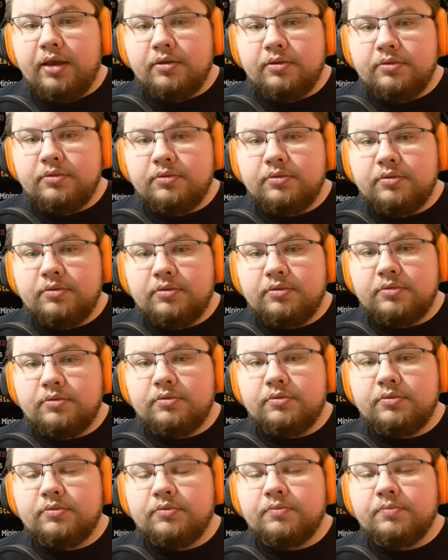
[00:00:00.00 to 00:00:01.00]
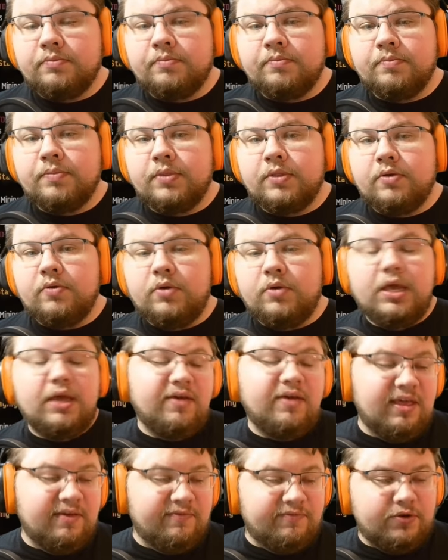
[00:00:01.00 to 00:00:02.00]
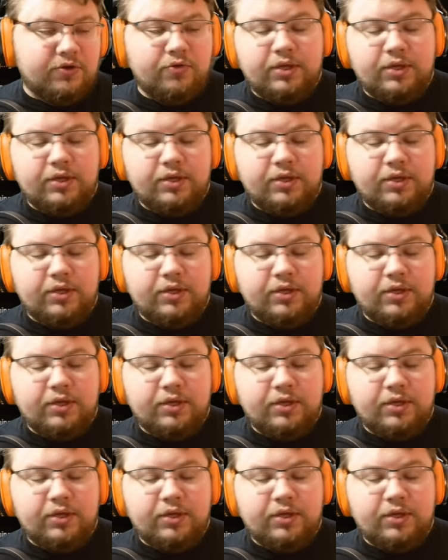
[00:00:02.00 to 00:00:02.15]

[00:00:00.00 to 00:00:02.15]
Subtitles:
Mineral they need and just provide it